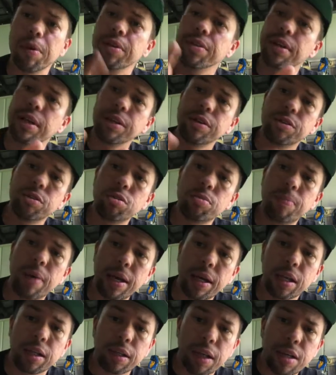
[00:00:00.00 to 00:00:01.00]
They do
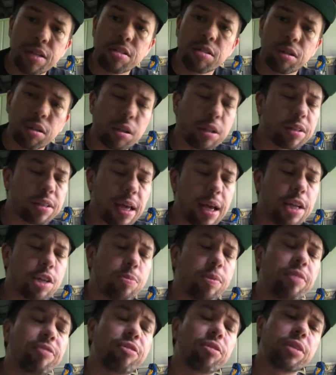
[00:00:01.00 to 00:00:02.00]
make a nice little
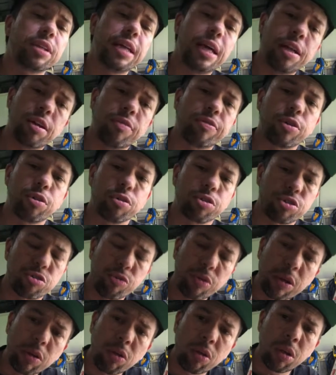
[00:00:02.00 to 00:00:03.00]
attachment for the end of your
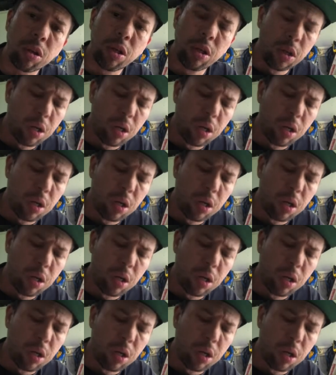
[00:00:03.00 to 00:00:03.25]
drill.